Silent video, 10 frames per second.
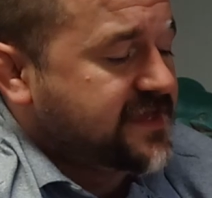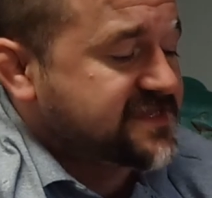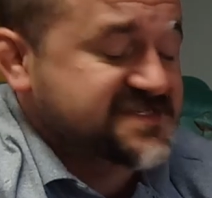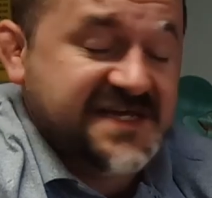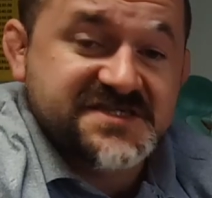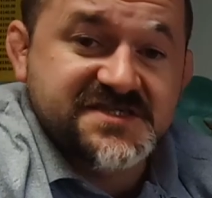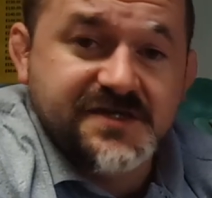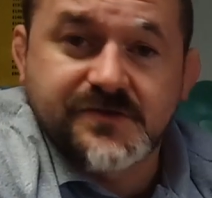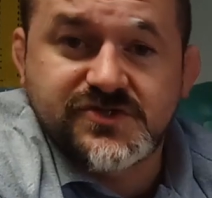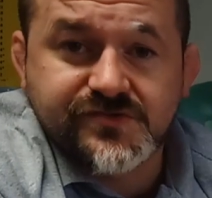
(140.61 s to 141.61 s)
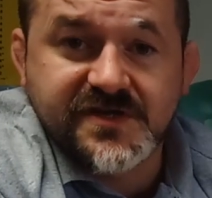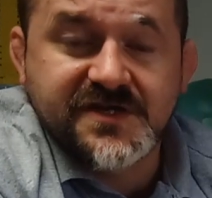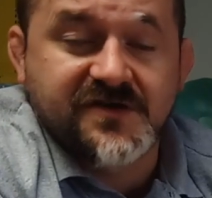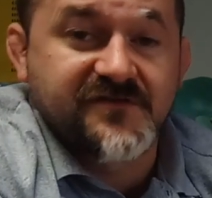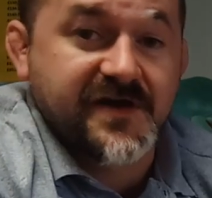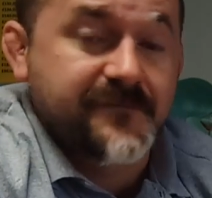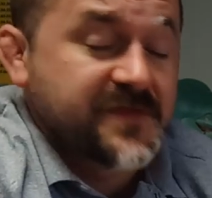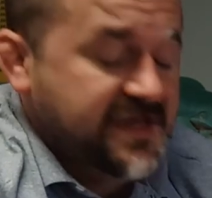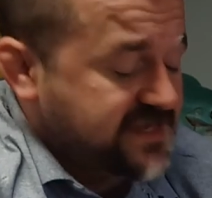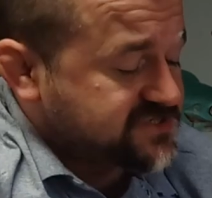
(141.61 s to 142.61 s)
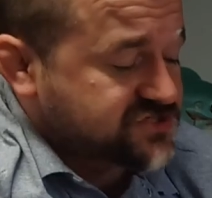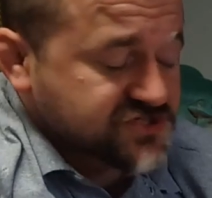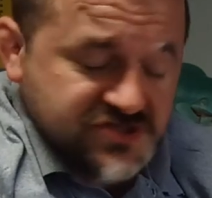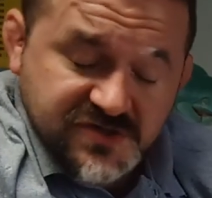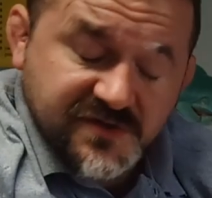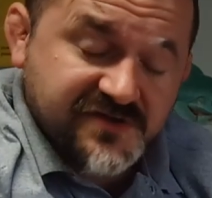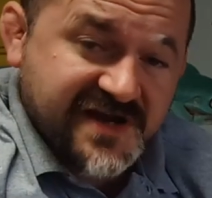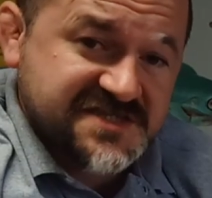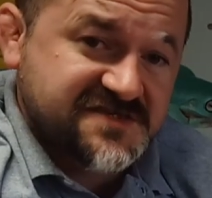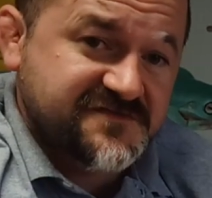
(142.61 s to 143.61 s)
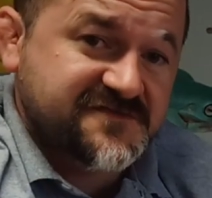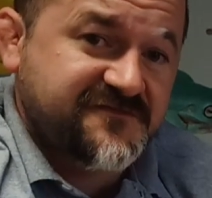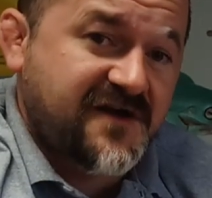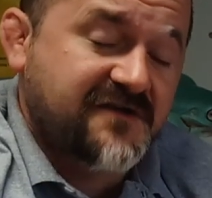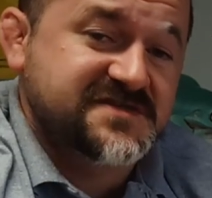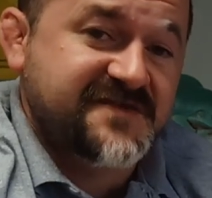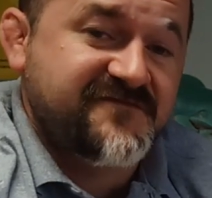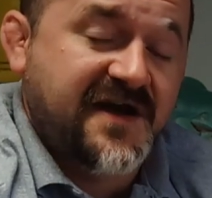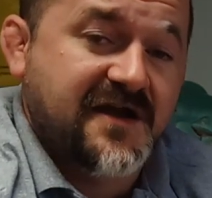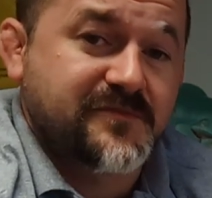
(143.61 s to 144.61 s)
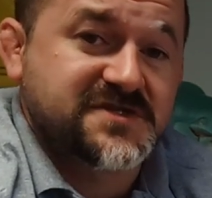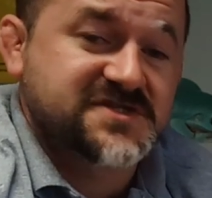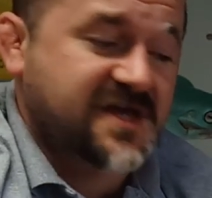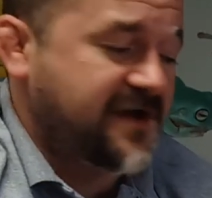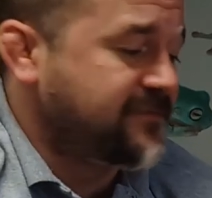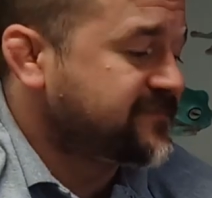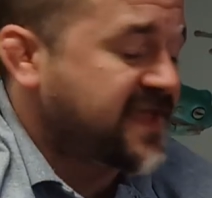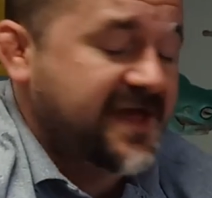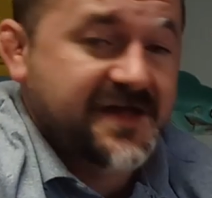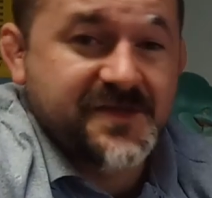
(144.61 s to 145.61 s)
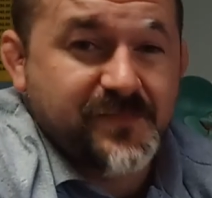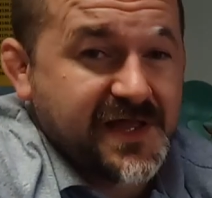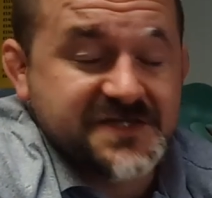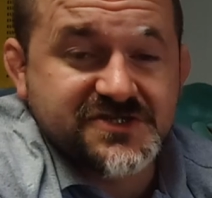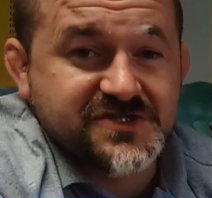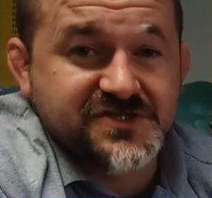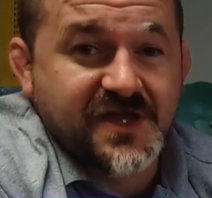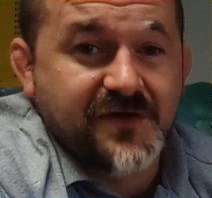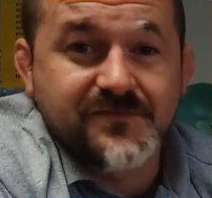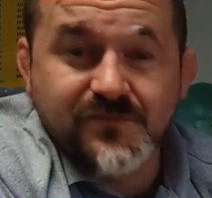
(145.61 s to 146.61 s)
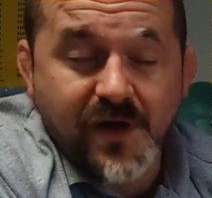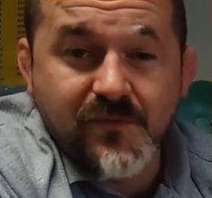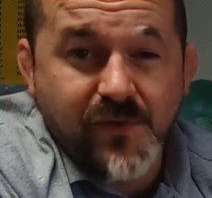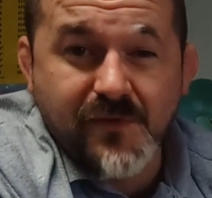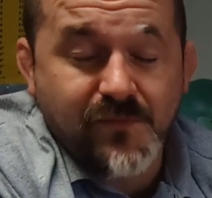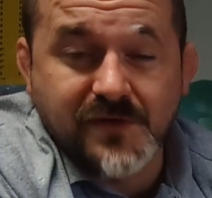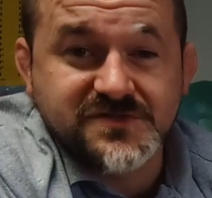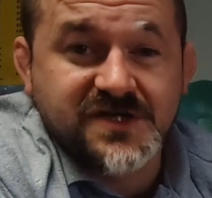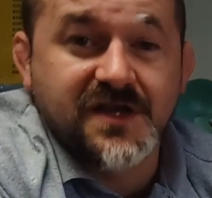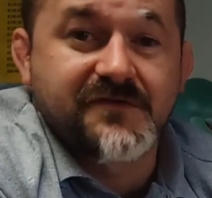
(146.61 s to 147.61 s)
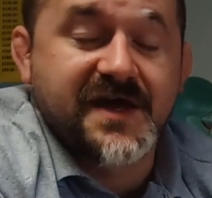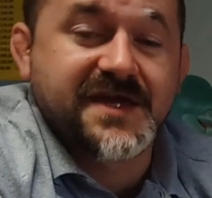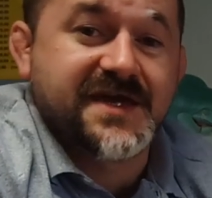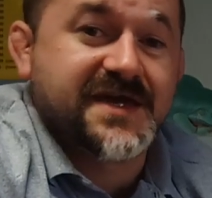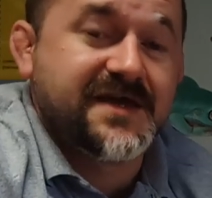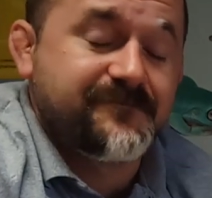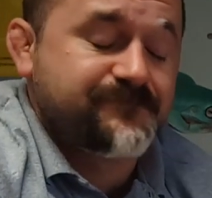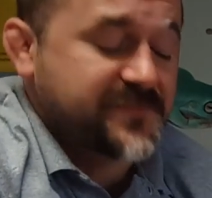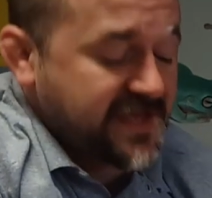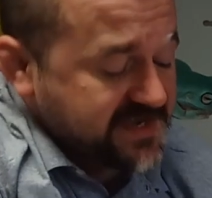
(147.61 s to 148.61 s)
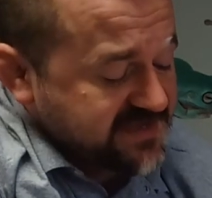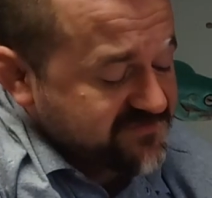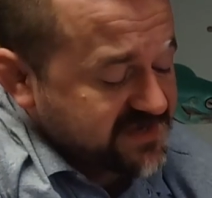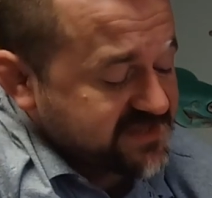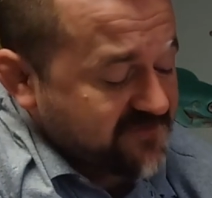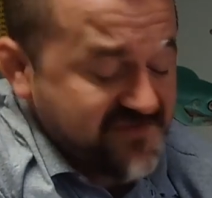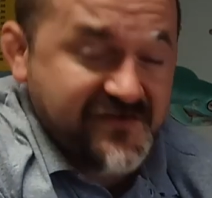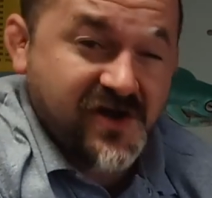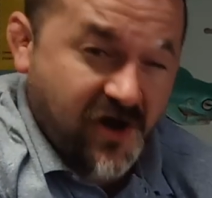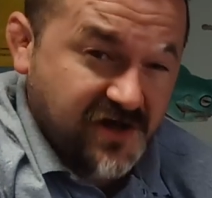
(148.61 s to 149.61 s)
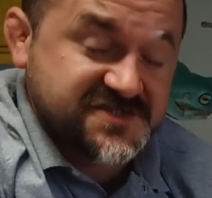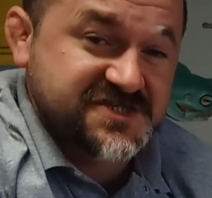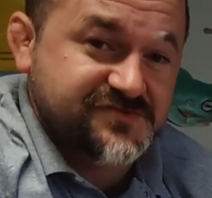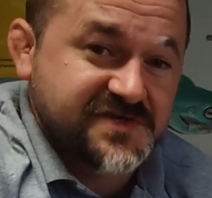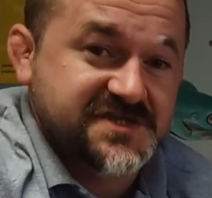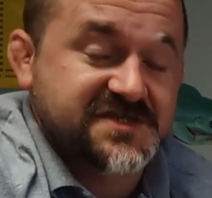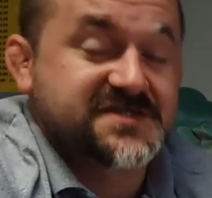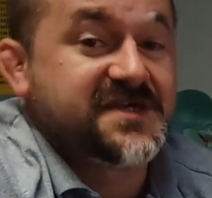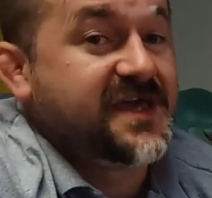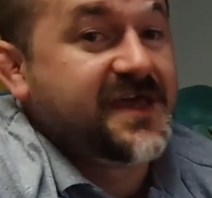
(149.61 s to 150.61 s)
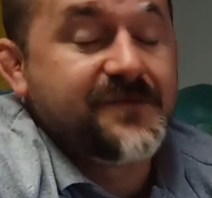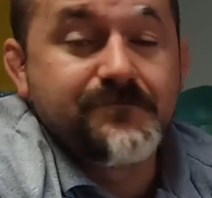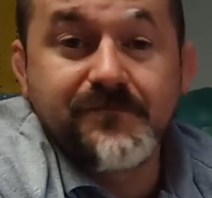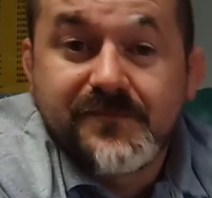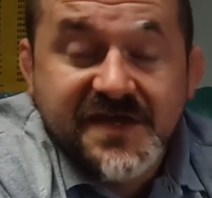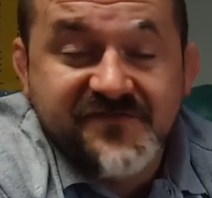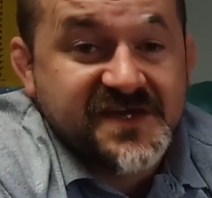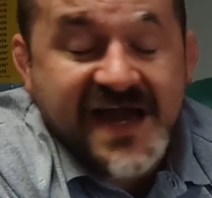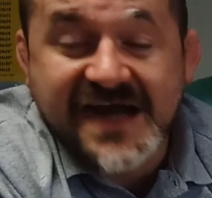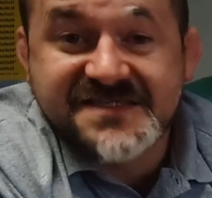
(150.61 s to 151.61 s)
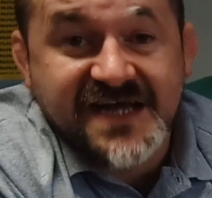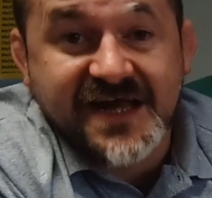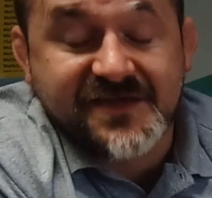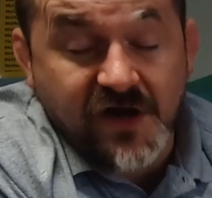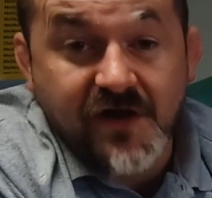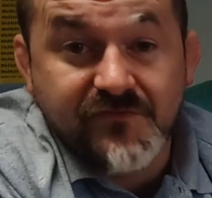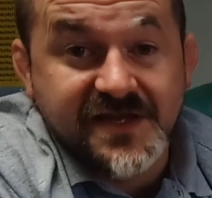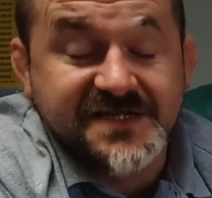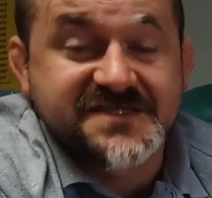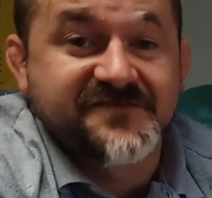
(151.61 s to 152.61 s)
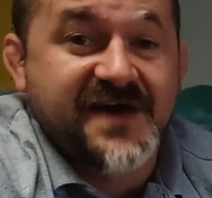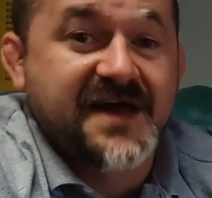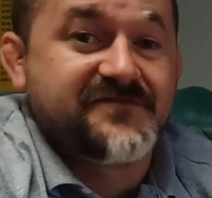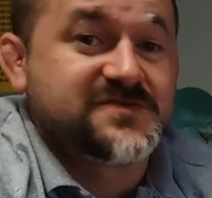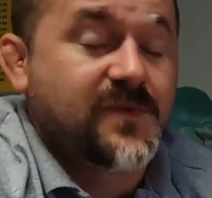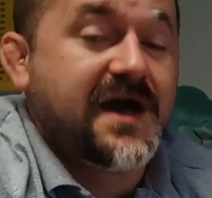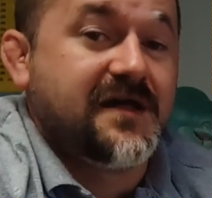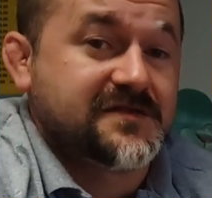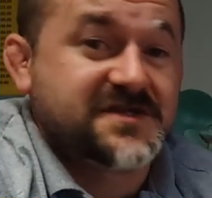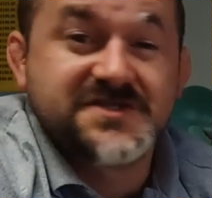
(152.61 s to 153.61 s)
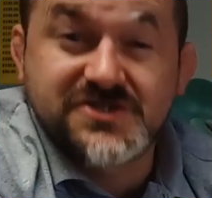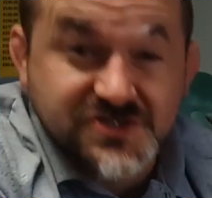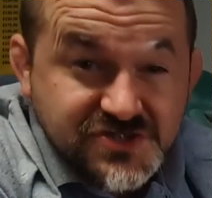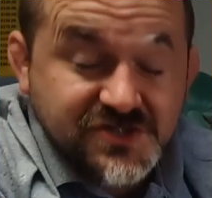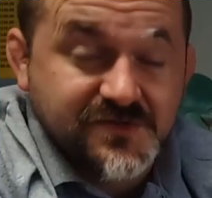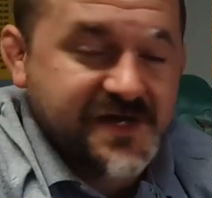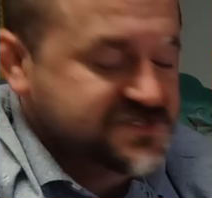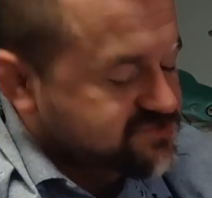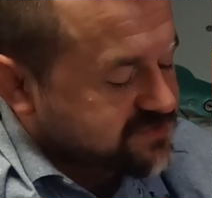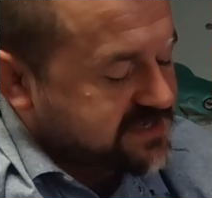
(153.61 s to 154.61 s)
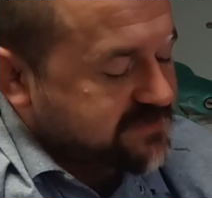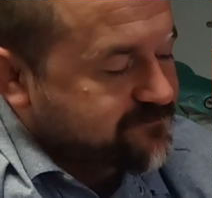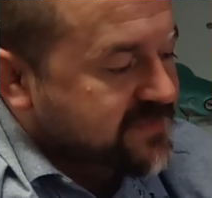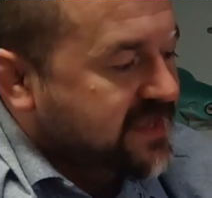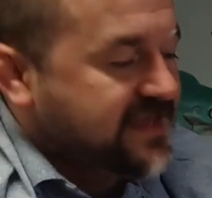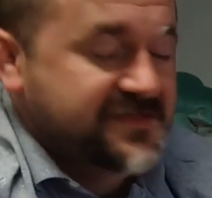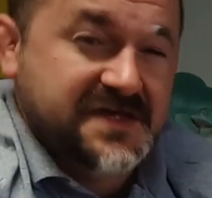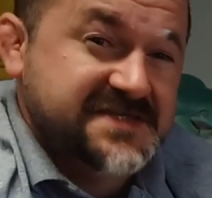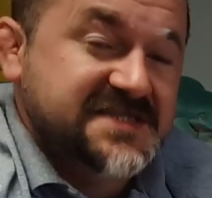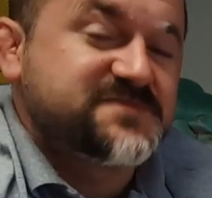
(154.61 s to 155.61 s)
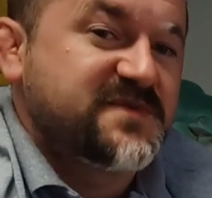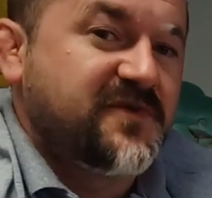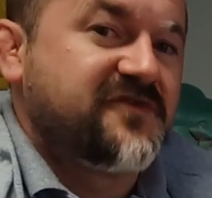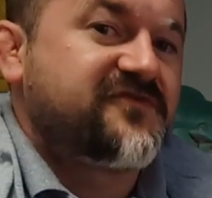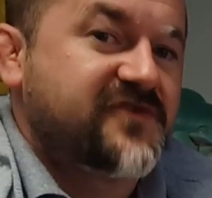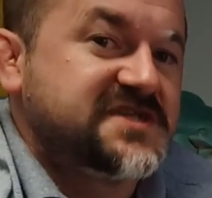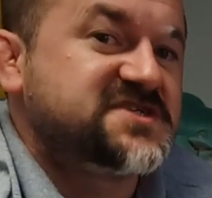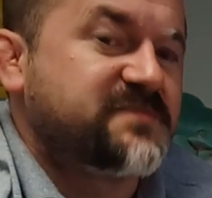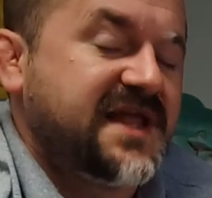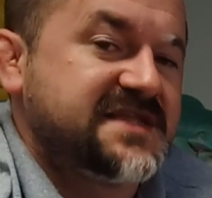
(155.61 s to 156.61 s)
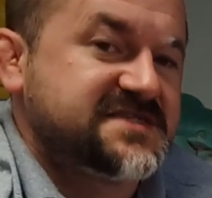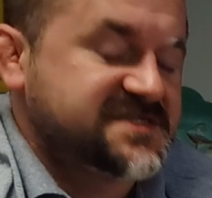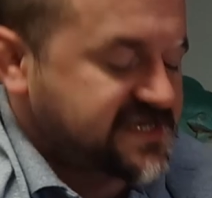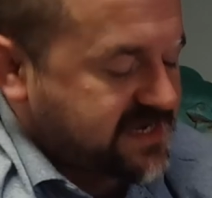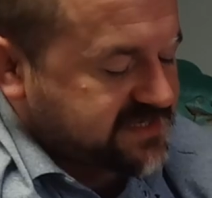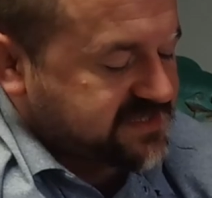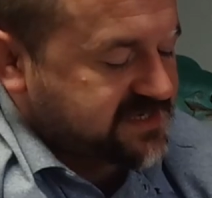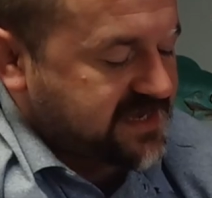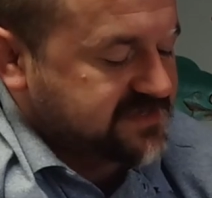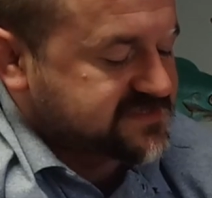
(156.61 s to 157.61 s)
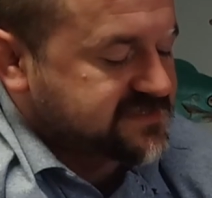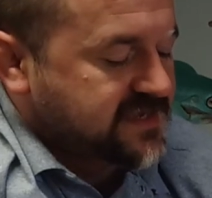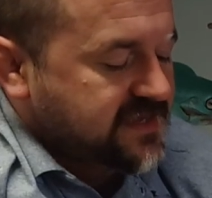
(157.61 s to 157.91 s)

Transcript: There's next to no tree cover. It's just too aggressive as far as environments go, and the plants just won't tolerate it. And even in the very hottest regions, even cacti can't really survive as well because it's just too extreme, and they tend to be more fringe plants than anything else.